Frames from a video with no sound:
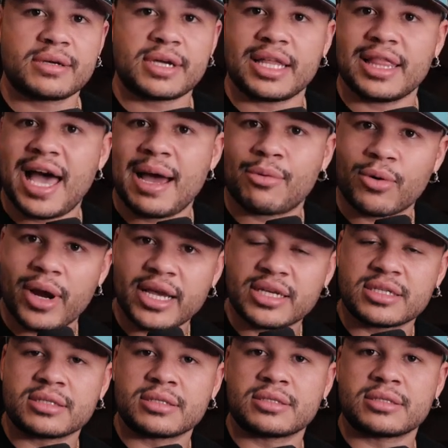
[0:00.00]

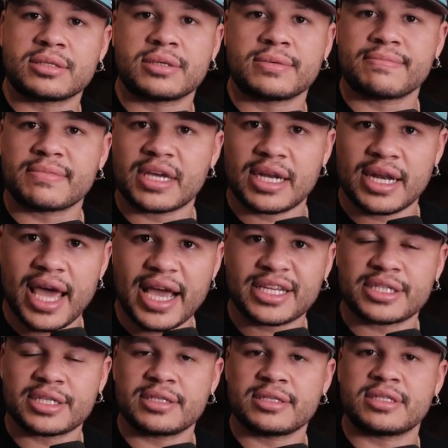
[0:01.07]
collaborations,
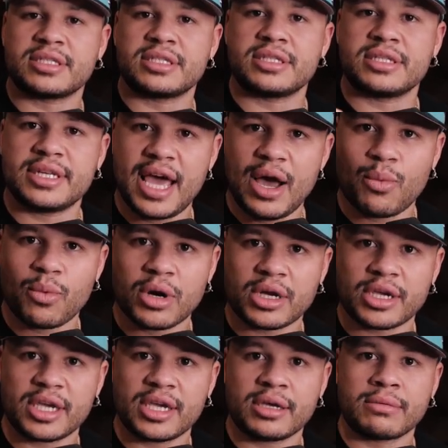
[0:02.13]
connections,
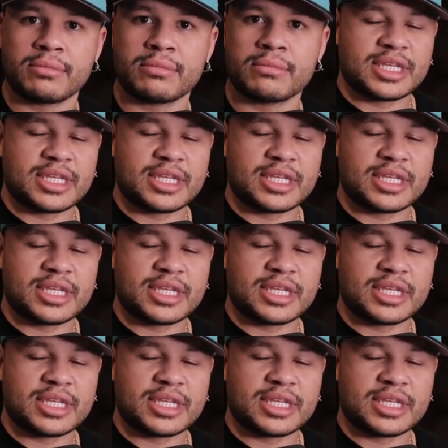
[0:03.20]
networking,